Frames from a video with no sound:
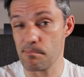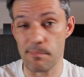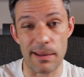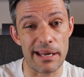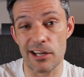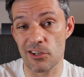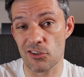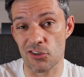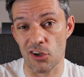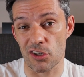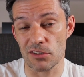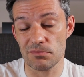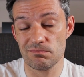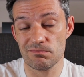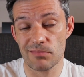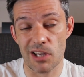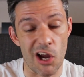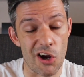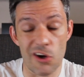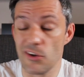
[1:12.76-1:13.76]
Benetton
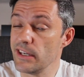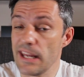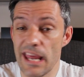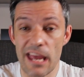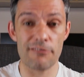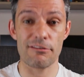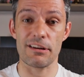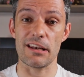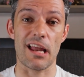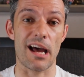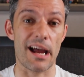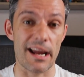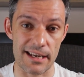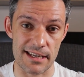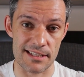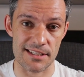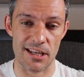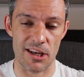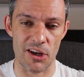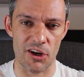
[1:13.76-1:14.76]
only have a lion
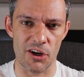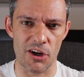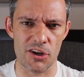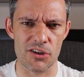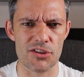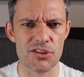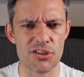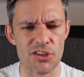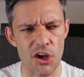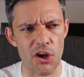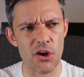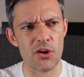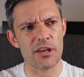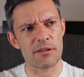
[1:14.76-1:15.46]
as a logo, so